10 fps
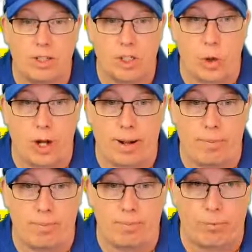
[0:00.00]
straight
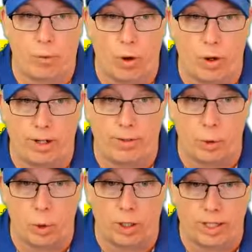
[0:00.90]
up for uh,
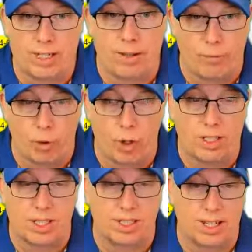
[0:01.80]
New Orleans. Four and
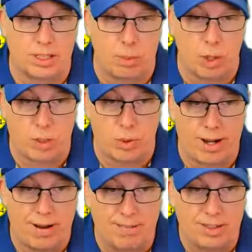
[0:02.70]
six against the point
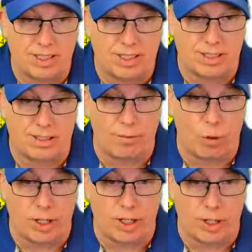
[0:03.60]
spread. Six and
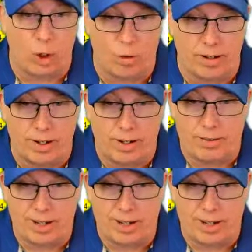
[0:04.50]
four to the over.